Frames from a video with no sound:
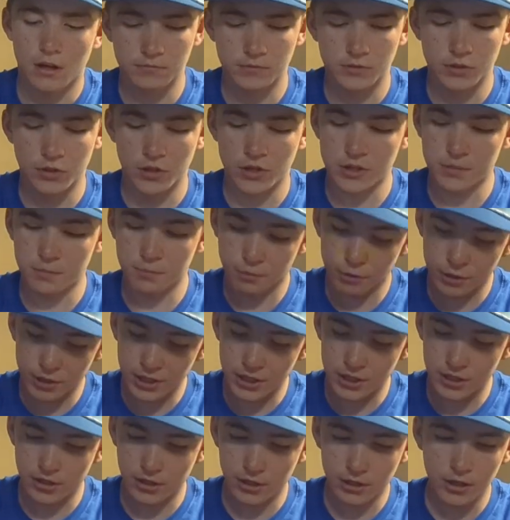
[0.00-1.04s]
So it's pretty
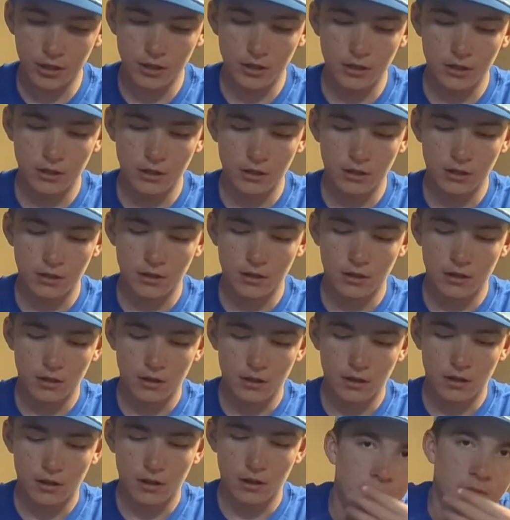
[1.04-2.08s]
good.
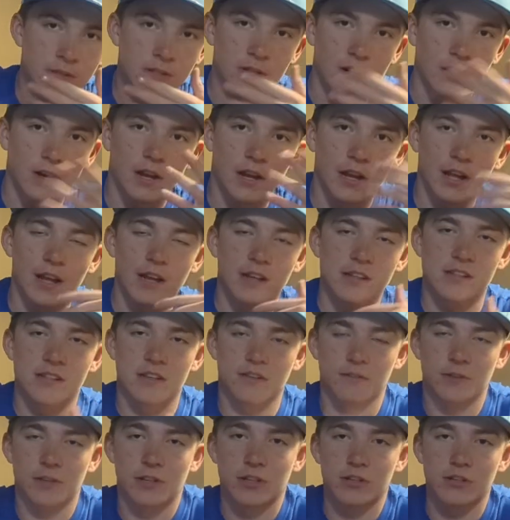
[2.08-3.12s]
Sorry, I got a
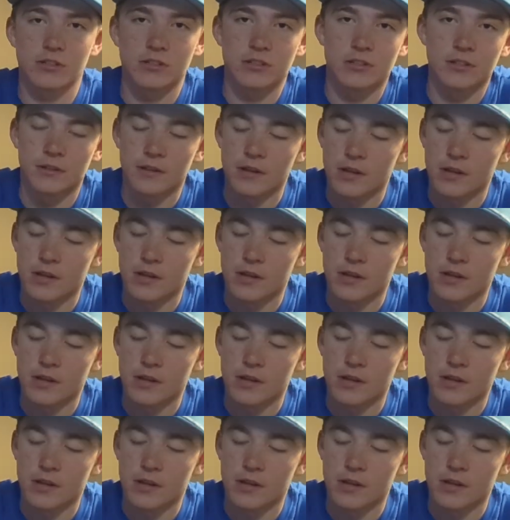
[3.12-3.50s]
stuffy nose.